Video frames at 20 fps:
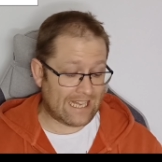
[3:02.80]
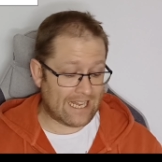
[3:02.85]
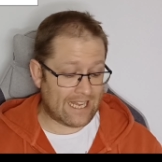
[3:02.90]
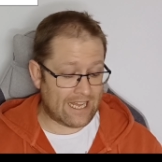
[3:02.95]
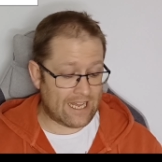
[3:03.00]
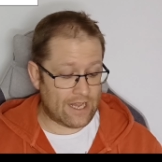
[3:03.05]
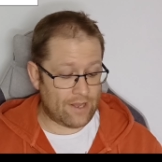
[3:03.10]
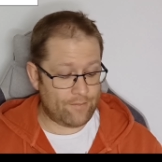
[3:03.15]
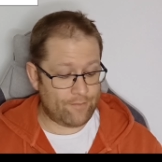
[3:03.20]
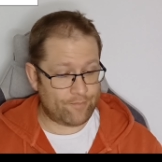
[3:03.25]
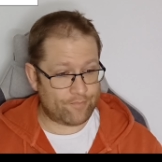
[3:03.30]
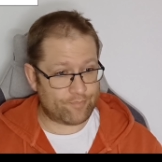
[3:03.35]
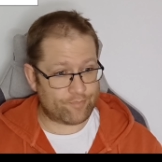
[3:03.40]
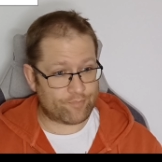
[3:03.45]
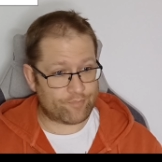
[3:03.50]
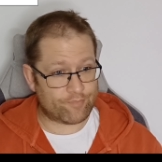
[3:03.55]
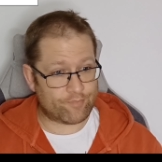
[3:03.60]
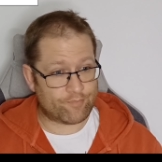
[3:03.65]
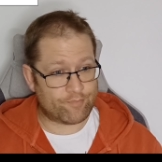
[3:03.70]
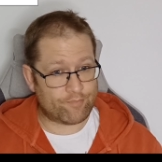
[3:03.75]
Panzer
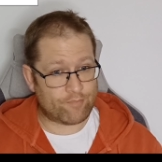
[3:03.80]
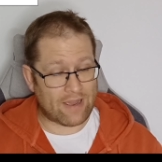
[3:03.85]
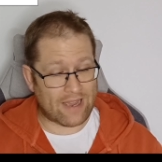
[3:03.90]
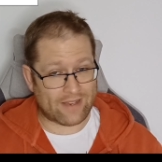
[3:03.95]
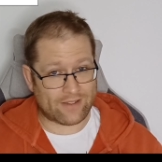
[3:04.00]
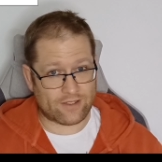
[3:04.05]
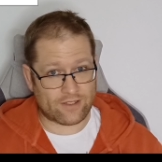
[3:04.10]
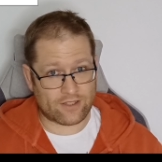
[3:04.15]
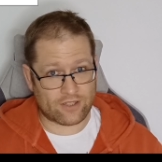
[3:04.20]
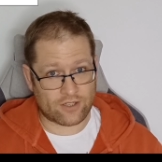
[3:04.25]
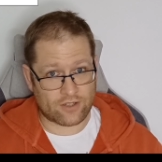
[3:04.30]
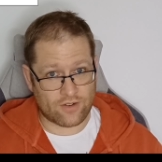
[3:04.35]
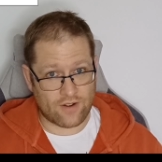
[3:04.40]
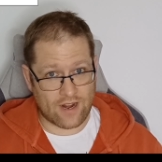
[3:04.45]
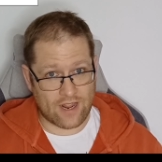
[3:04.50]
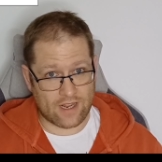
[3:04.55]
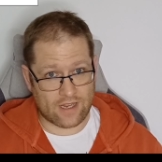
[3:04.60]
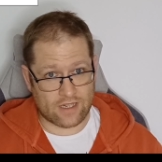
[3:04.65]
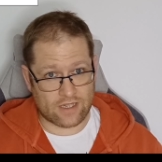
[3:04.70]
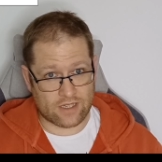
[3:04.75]

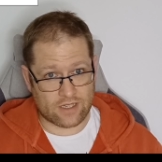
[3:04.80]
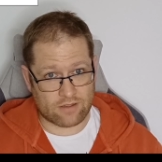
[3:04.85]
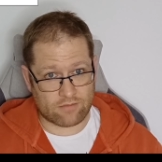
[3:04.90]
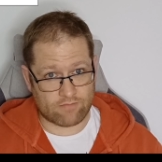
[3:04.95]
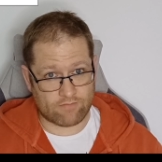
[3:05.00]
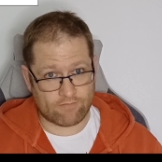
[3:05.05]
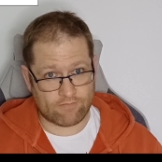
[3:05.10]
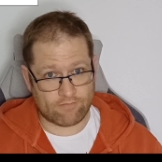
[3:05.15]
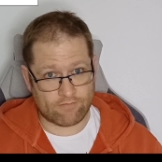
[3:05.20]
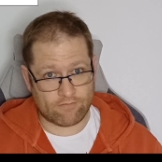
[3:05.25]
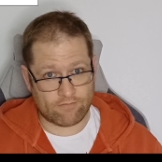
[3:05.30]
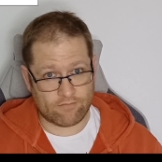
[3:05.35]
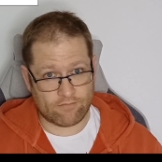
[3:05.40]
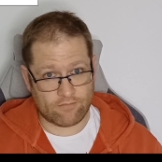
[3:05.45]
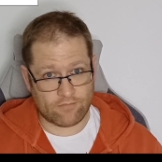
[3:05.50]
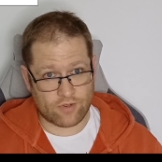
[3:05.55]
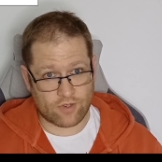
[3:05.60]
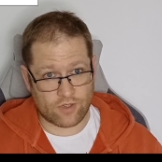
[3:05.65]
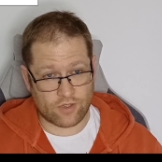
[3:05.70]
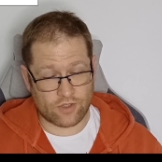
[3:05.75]
Shreks,
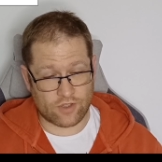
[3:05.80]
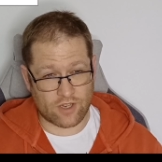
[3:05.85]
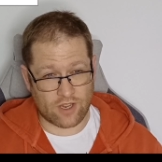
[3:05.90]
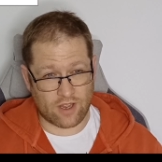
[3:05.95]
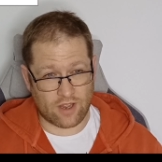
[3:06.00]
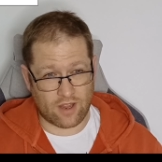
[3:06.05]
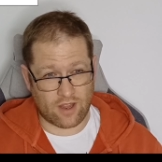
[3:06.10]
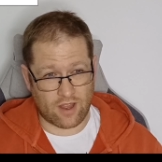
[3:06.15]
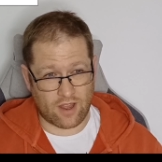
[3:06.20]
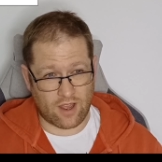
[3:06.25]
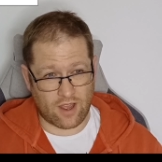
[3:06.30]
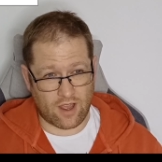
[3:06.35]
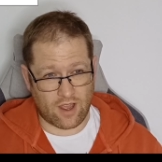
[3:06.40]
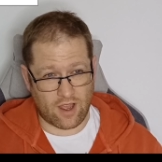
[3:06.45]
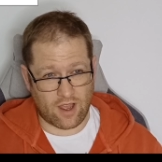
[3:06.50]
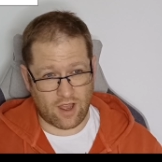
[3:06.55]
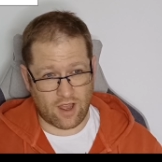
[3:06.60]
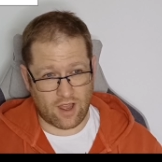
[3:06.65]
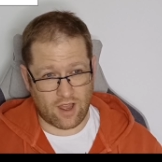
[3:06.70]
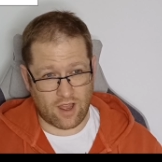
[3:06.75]
because
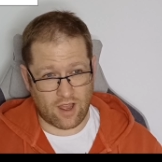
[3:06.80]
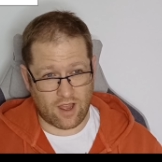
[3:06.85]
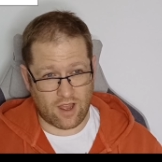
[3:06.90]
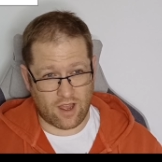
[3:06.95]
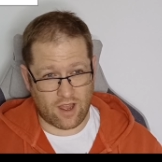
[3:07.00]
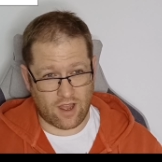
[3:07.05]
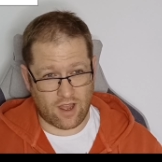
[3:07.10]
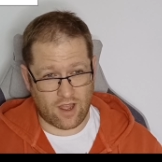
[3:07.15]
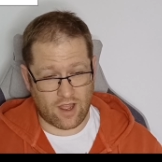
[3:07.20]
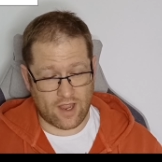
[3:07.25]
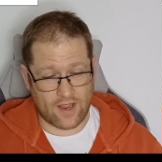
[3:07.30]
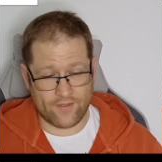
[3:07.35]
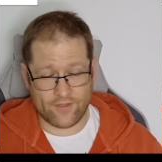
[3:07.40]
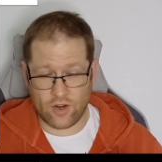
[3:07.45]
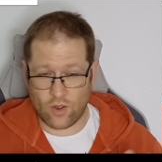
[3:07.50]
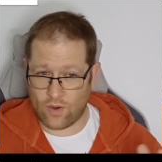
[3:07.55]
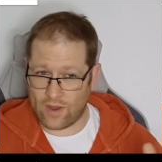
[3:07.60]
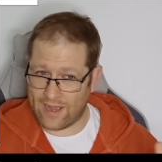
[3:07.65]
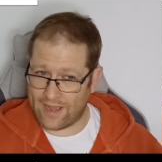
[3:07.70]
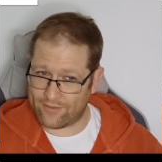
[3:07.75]
even
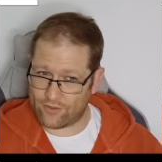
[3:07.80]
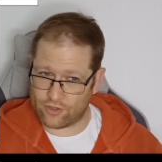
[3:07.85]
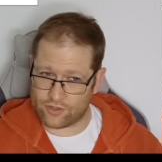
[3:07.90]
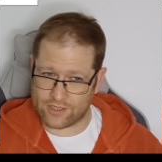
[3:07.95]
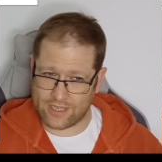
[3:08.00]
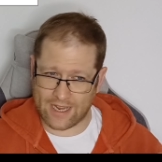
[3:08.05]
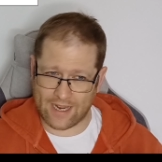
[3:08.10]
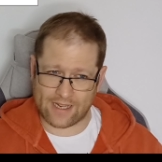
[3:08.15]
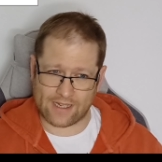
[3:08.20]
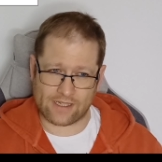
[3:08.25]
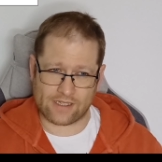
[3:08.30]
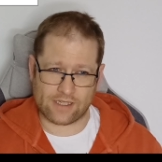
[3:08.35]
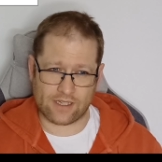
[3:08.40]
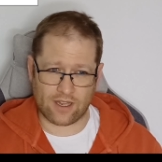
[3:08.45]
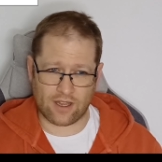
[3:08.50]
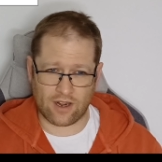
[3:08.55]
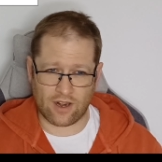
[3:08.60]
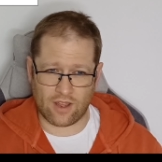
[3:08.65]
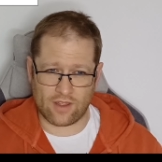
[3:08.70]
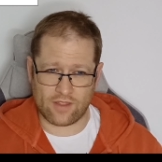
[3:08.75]
though I have got tanks,
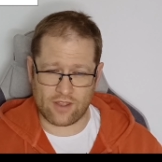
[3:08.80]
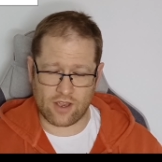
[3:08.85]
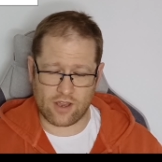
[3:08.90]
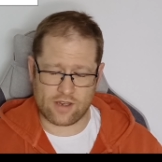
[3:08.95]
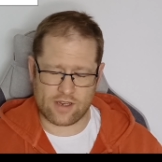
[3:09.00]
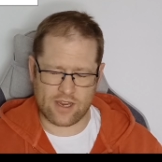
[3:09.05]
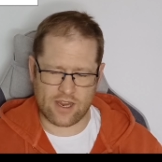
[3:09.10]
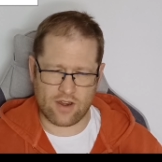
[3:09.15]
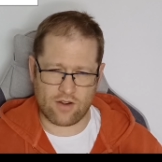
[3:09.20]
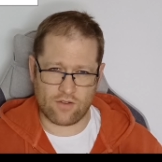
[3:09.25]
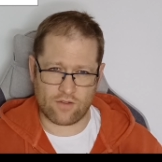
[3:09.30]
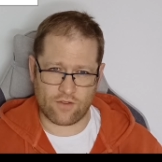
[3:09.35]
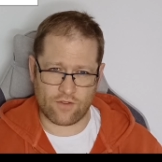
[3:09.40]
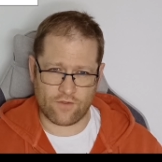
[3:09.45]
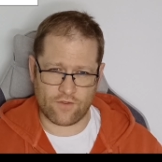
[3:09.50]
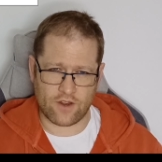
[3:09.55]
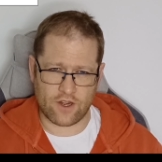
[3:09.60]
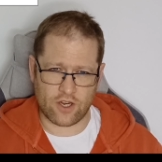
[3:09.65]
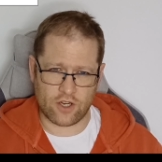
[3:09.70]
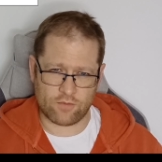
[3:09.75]
I like the idea of the
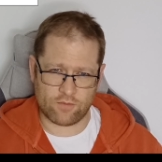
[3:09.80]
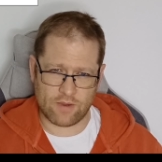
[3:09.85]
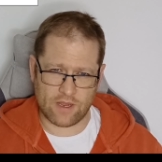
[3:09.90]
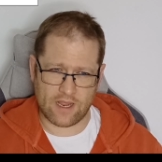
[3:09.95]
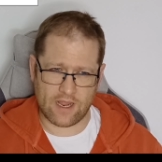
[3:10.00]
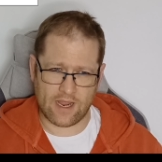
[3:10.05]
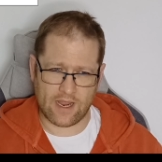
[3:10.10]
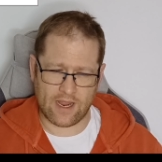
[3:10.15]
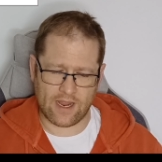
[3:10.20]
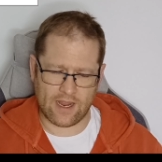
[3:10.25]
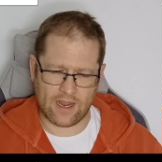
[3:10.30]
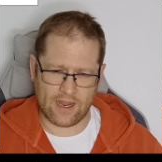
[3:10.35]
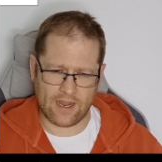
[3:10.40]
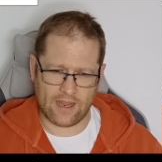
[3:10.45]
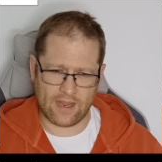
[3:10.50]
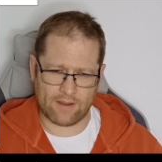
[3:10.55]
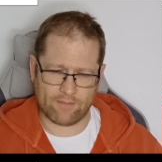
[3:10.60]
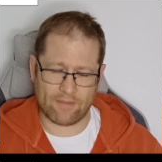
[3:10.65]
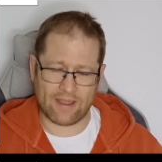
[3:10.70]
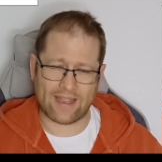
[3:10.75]
Finnish
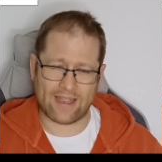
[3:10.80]
being